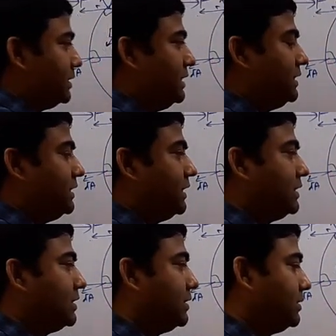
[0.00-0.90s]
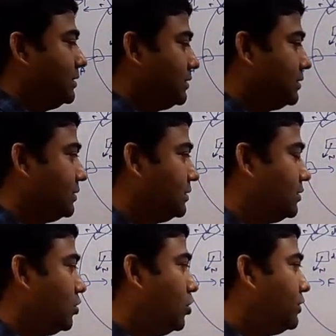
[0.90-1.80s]
integration
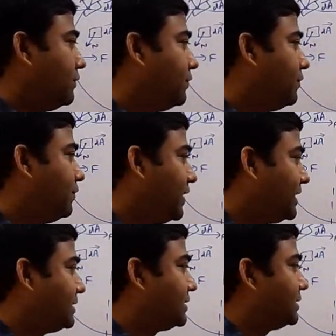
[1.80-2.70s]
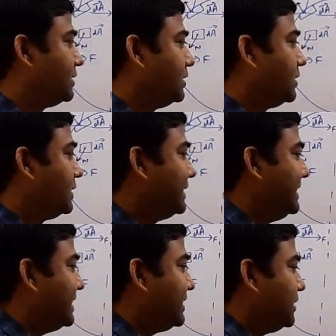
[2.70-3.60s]
or flux
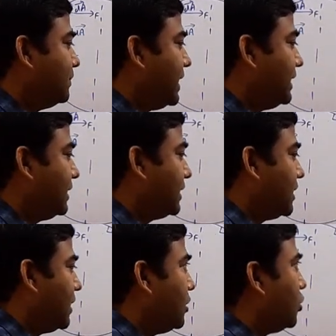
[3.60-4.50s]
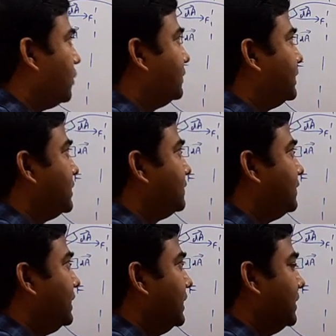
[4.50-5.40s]
created by curl of this
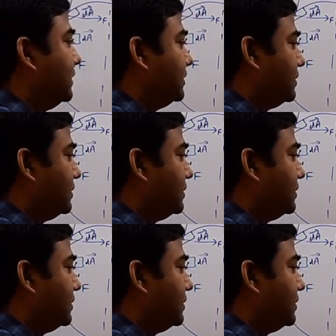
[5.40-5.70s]
field